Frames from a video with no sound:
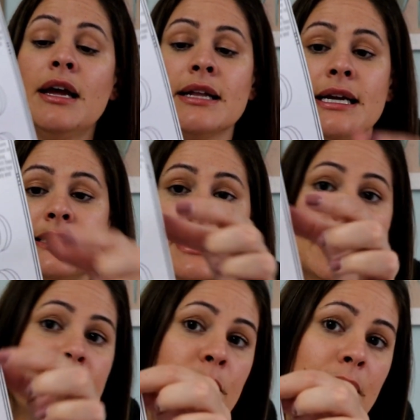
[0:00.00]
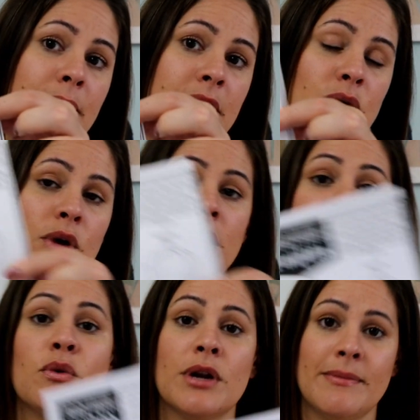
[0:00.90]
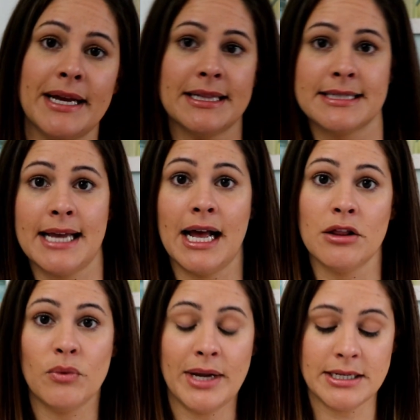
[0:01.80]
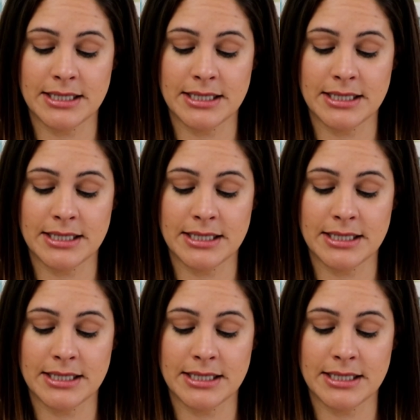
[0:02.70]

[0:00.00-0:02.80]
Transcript: Like I said, I have the pumpkin one if you want to make this a Halloween